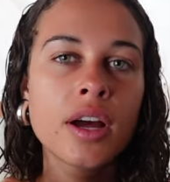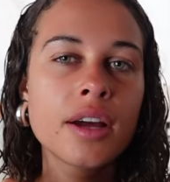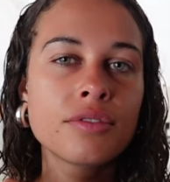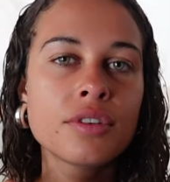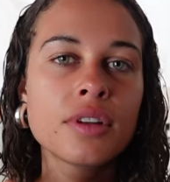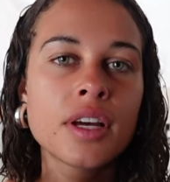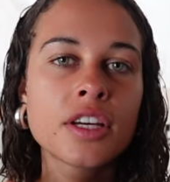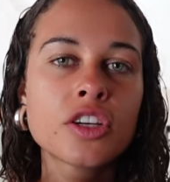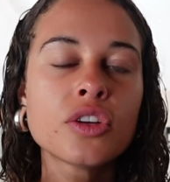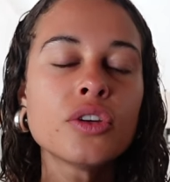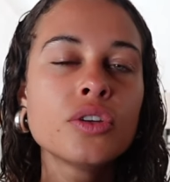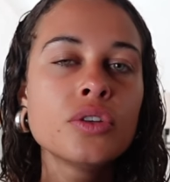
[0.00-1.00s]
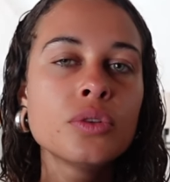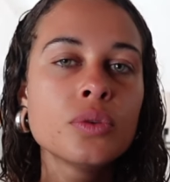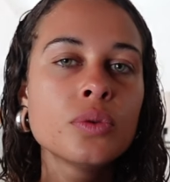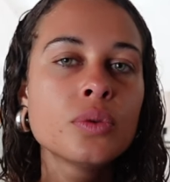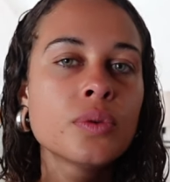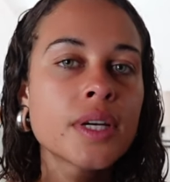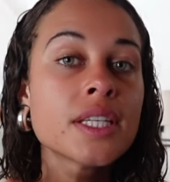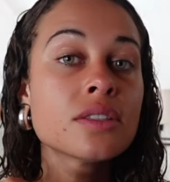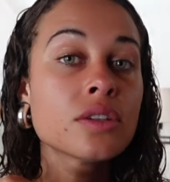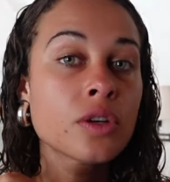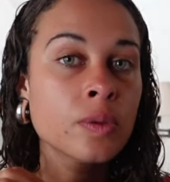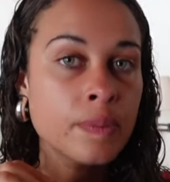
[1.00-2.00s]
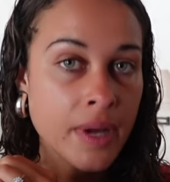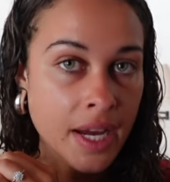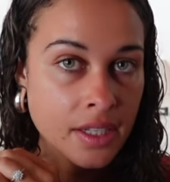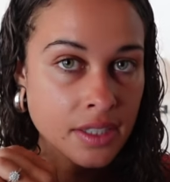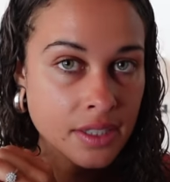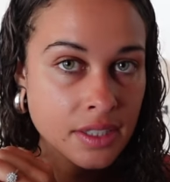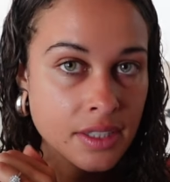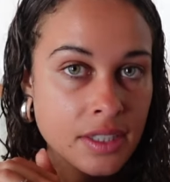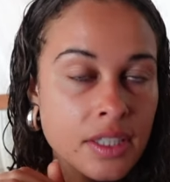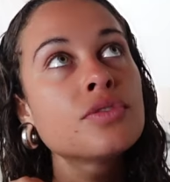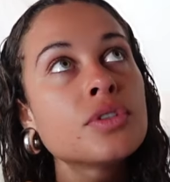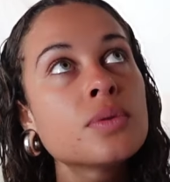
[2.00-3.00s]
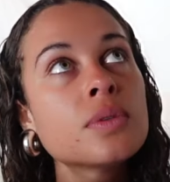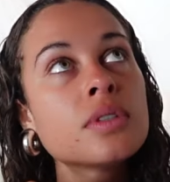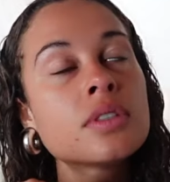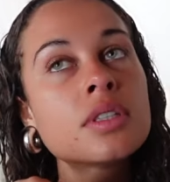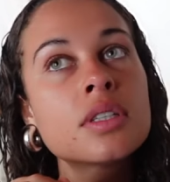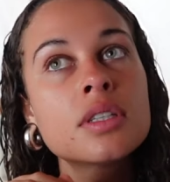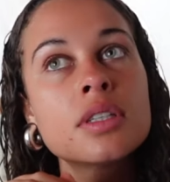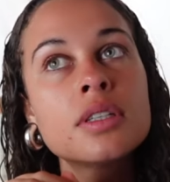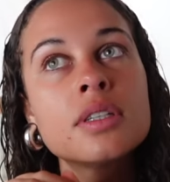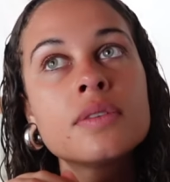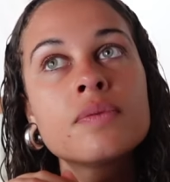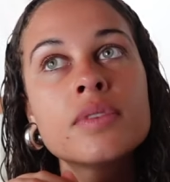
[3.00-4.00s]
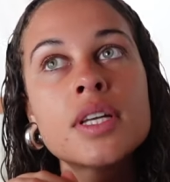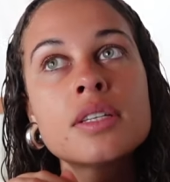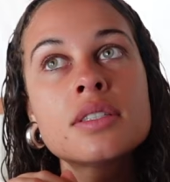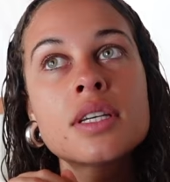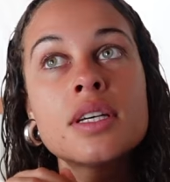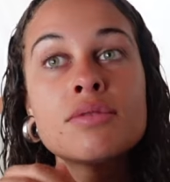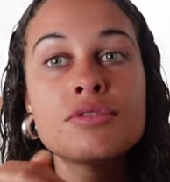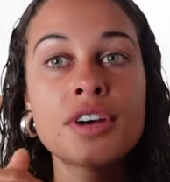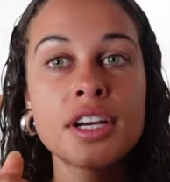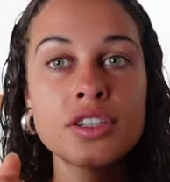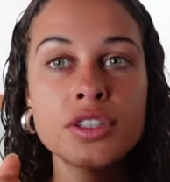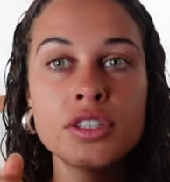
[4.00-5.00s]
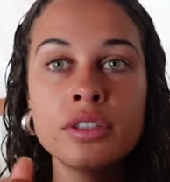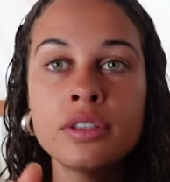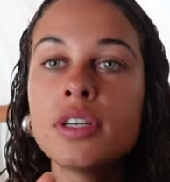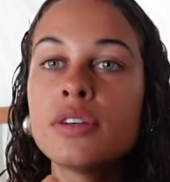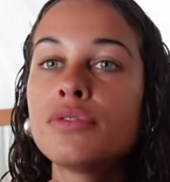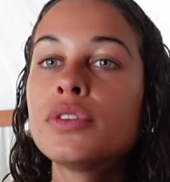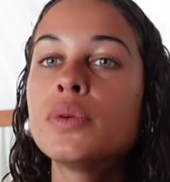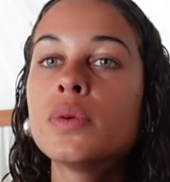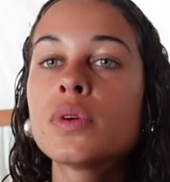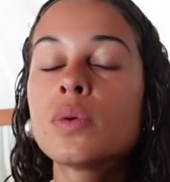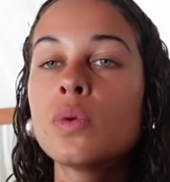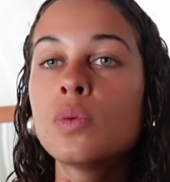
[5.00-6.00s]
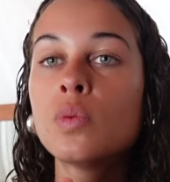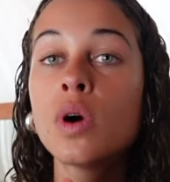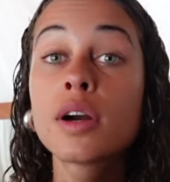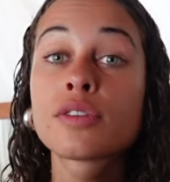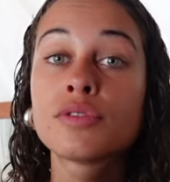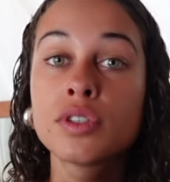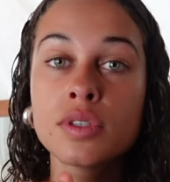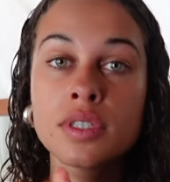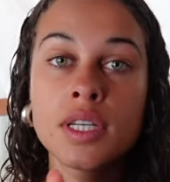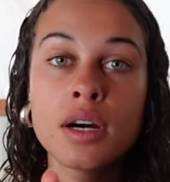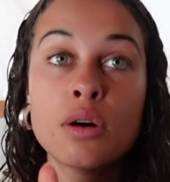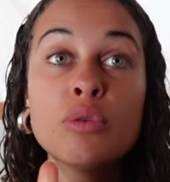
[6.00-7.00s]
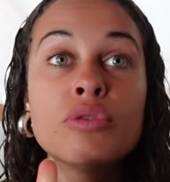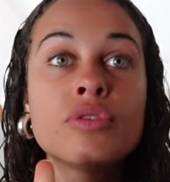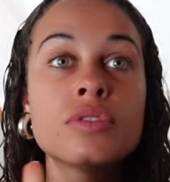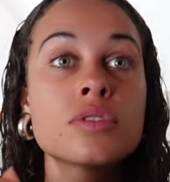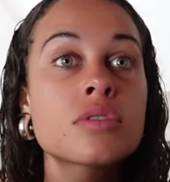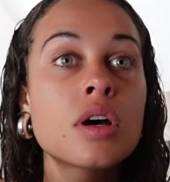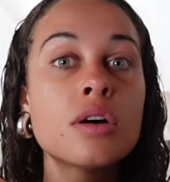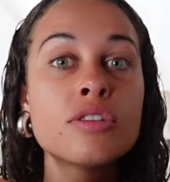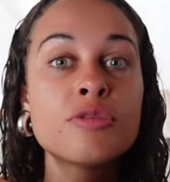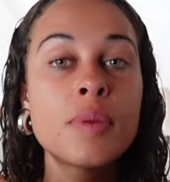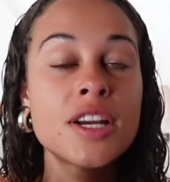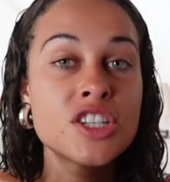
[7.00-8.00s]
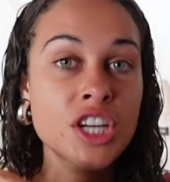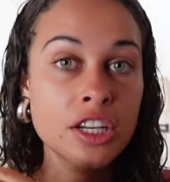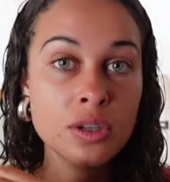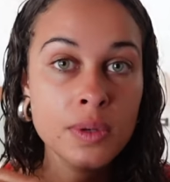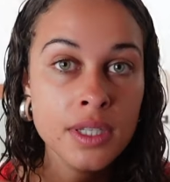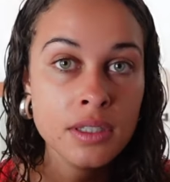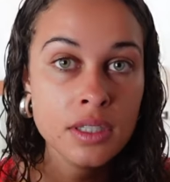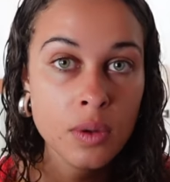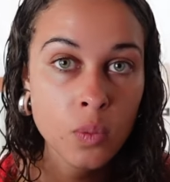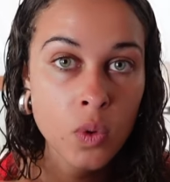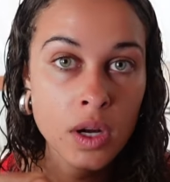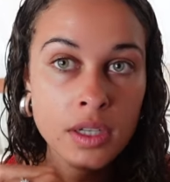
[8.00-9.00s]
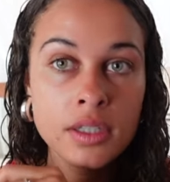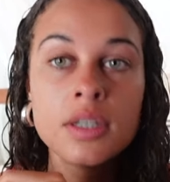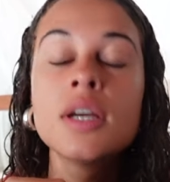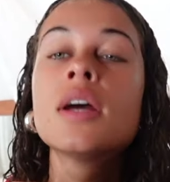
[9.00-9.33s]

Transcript: i feel like you always know best if you want to let's say in fashion if you want to work for yourself start off by shadowing someone